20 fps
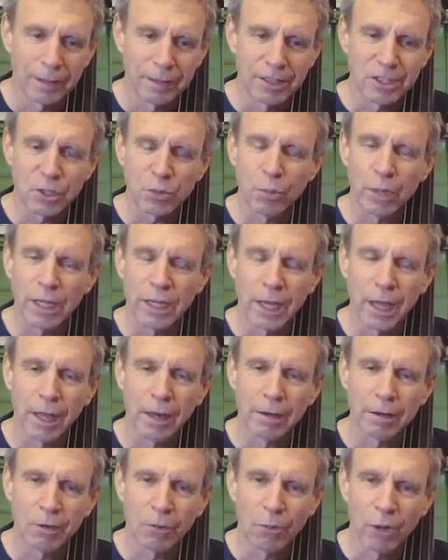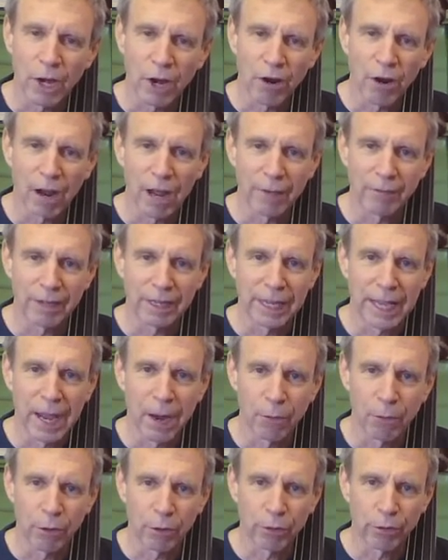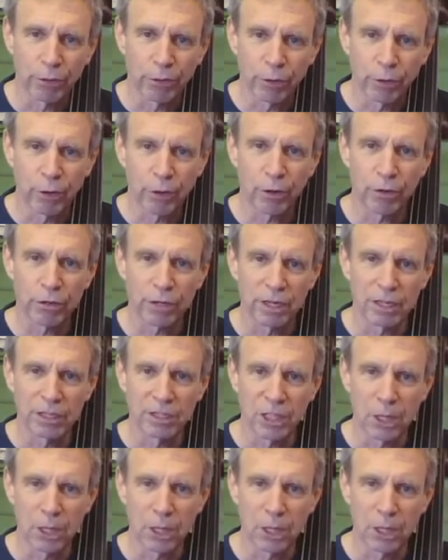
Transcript: This weekend, we are having our third